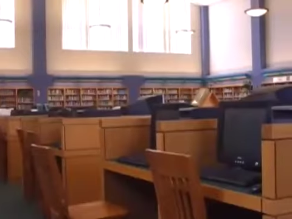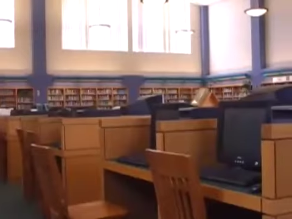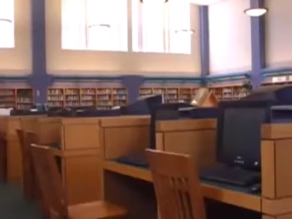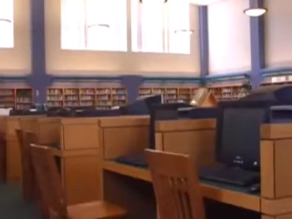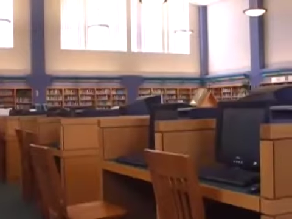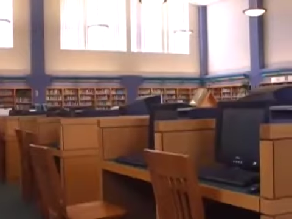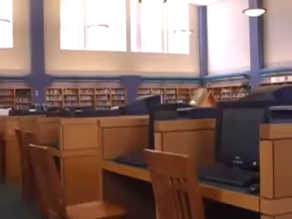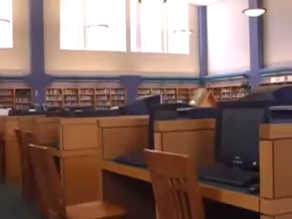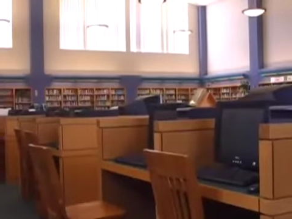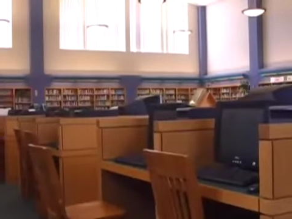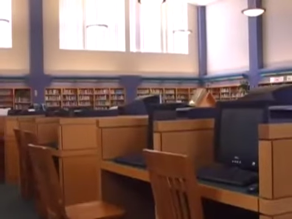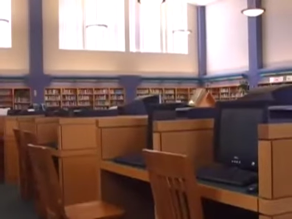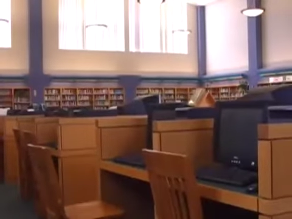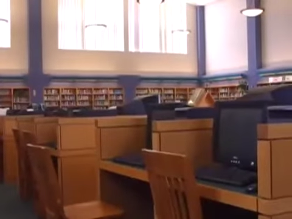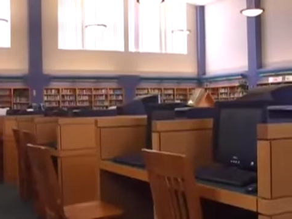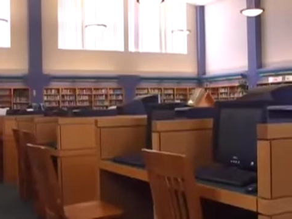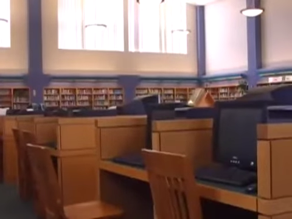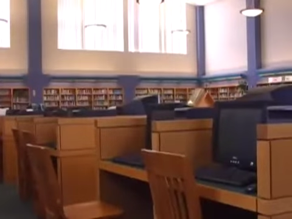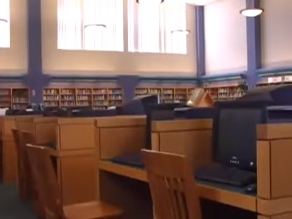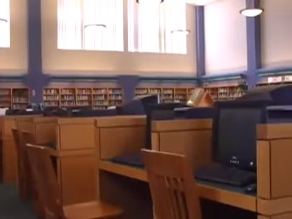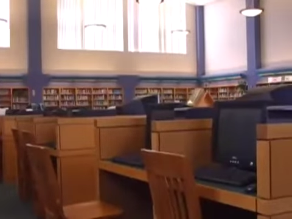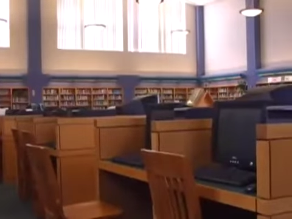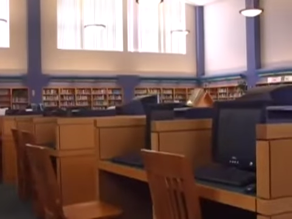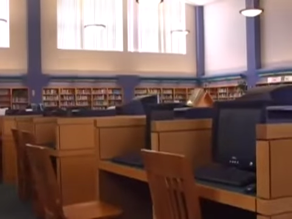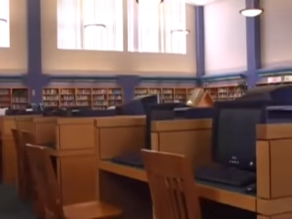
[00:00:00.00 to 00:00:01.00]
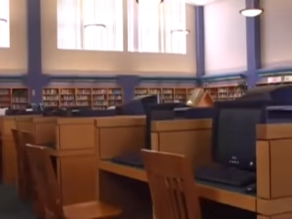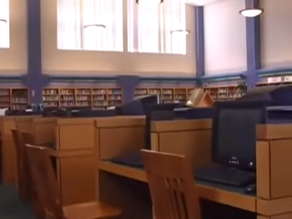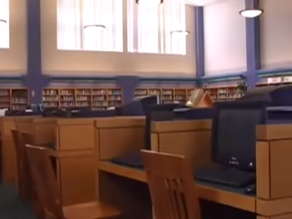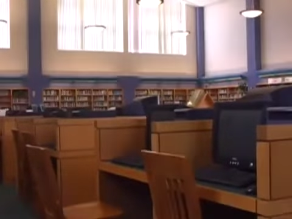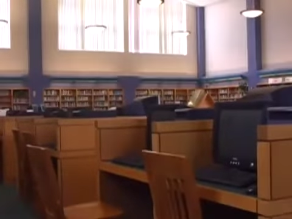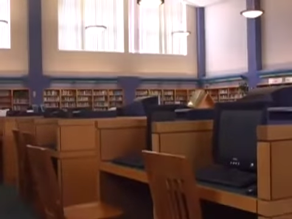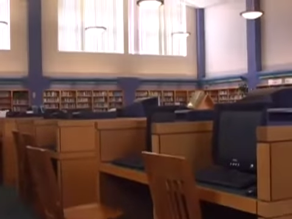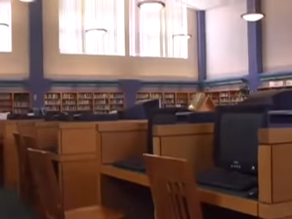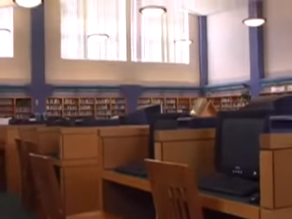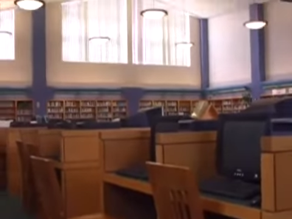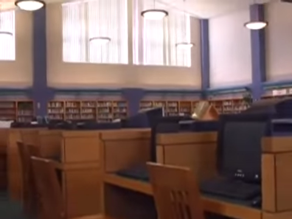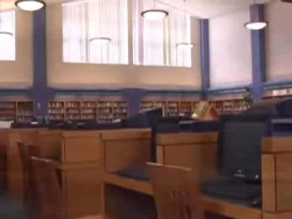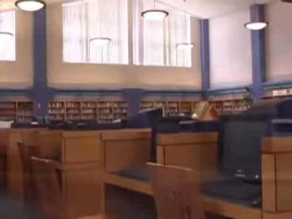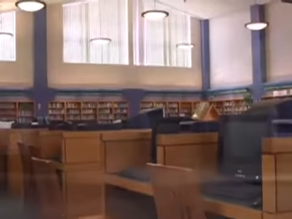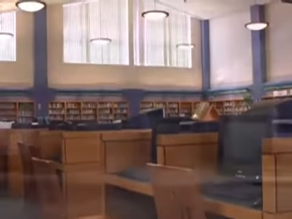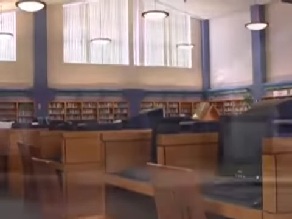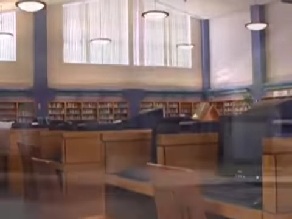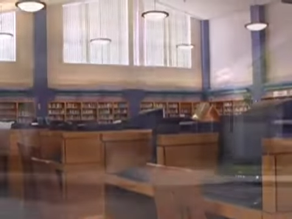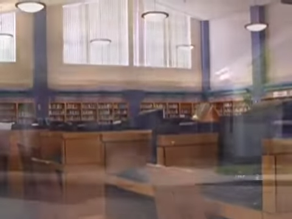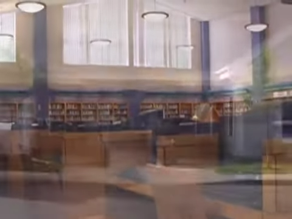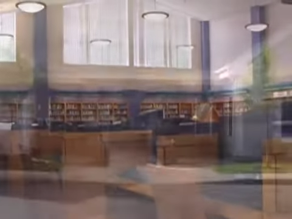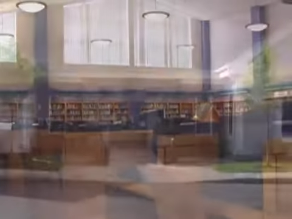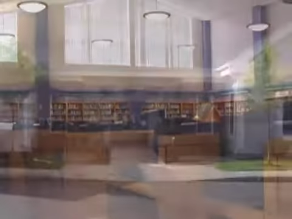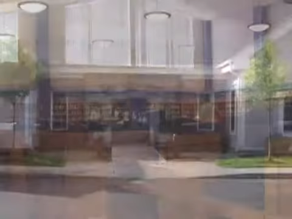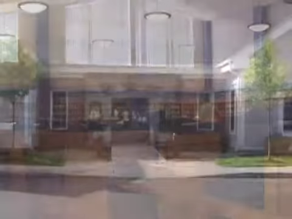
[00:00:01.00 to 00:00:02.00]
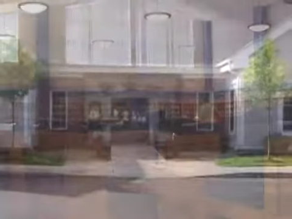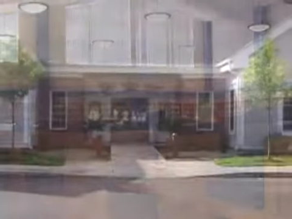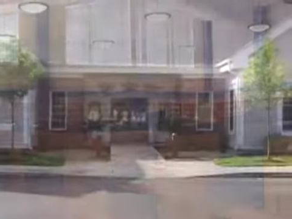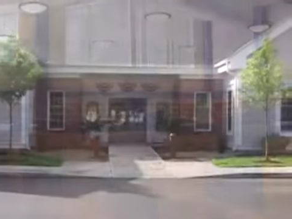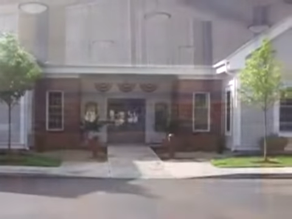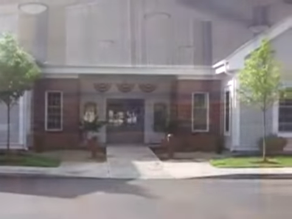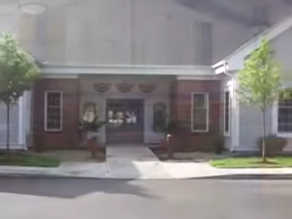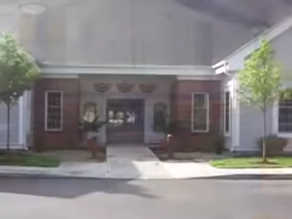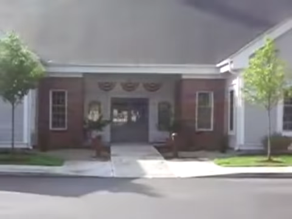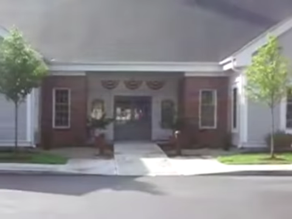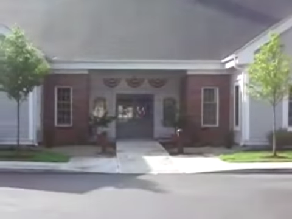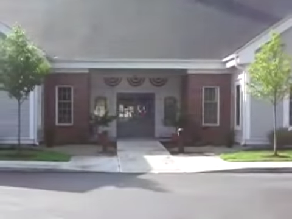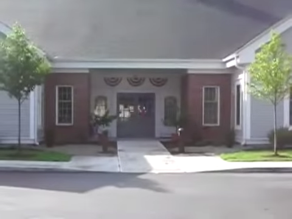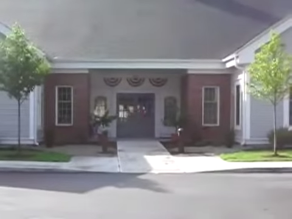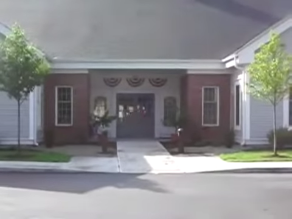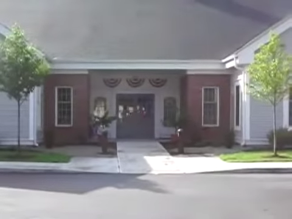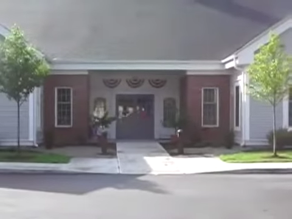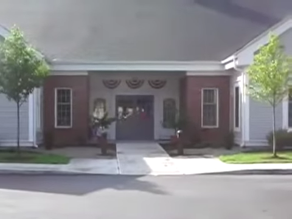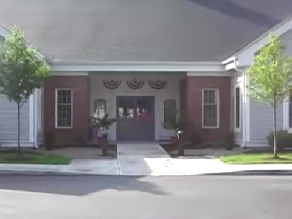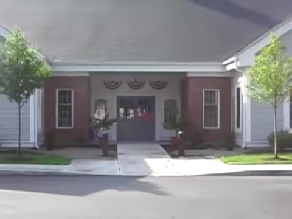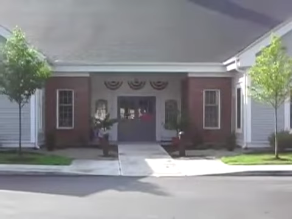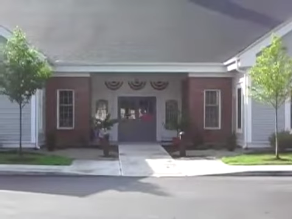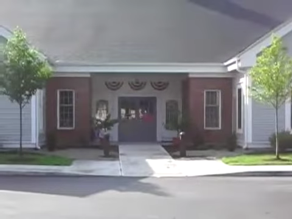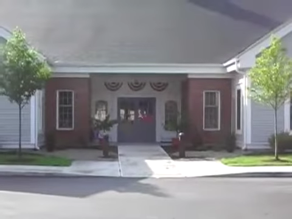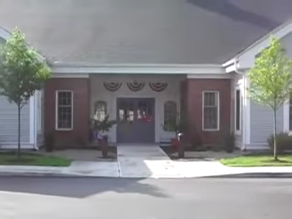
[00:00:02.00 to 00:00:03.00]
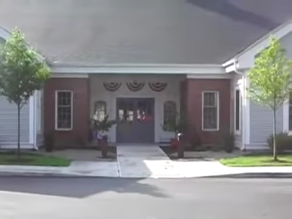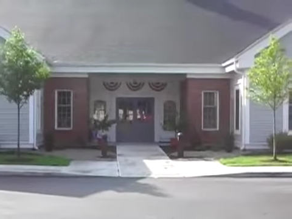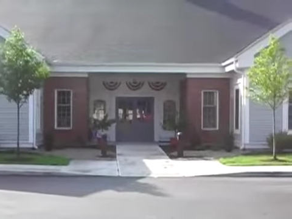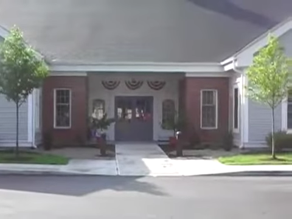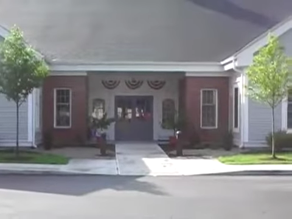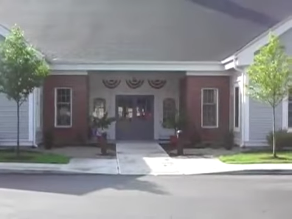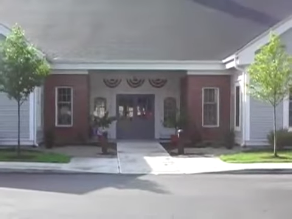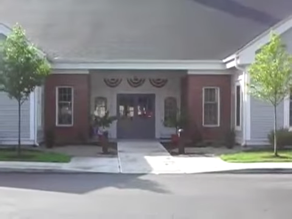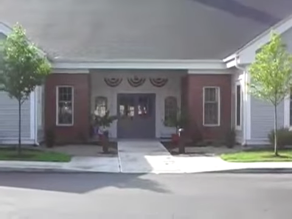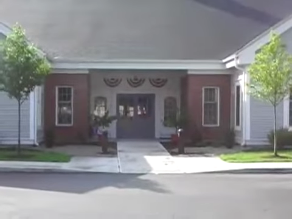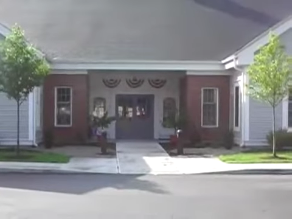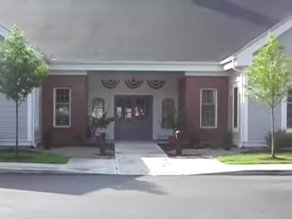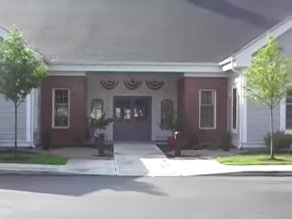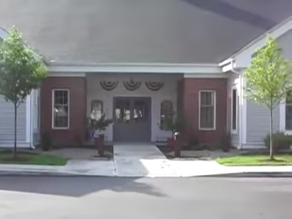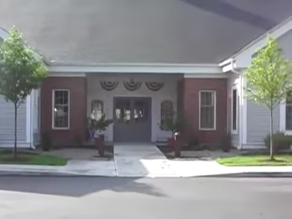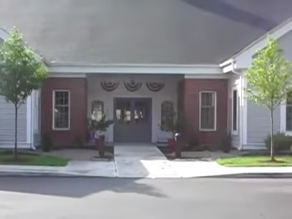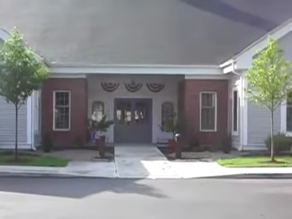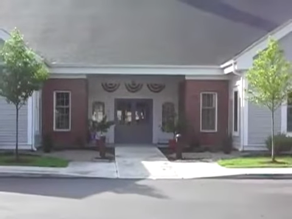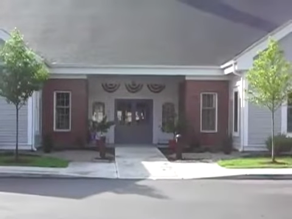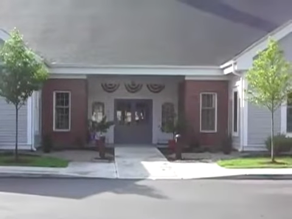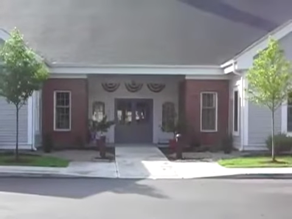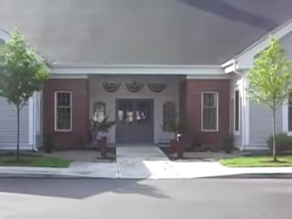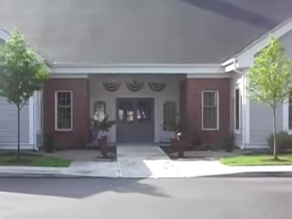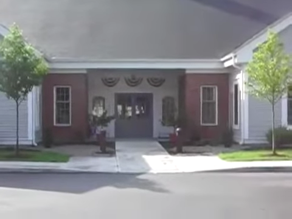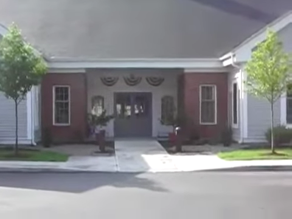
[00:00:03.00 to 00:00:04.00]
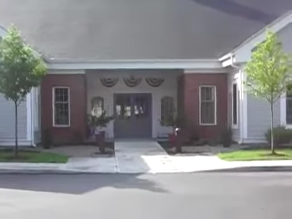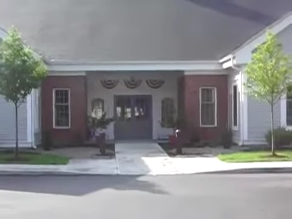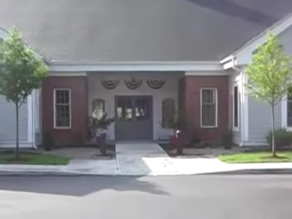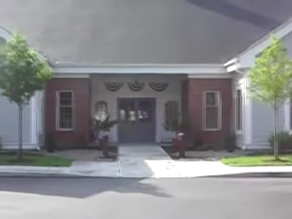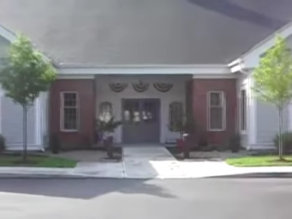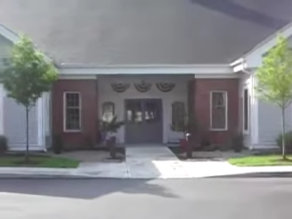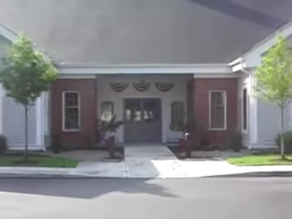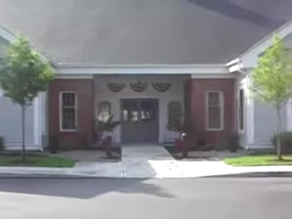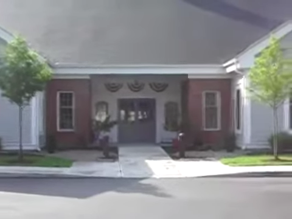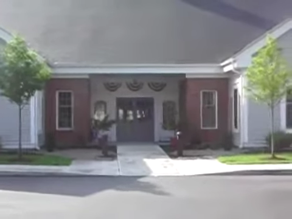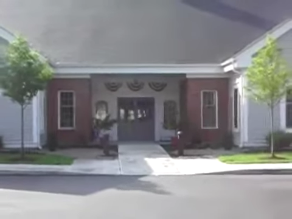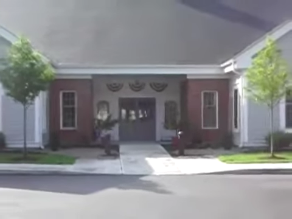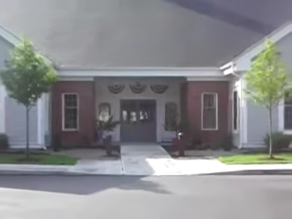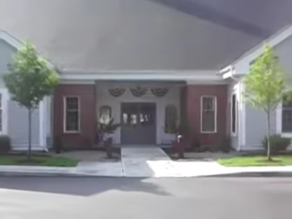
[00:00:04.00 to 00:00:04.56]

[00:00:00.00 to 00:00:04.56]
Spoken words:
No face is visible, so there are no lips to read.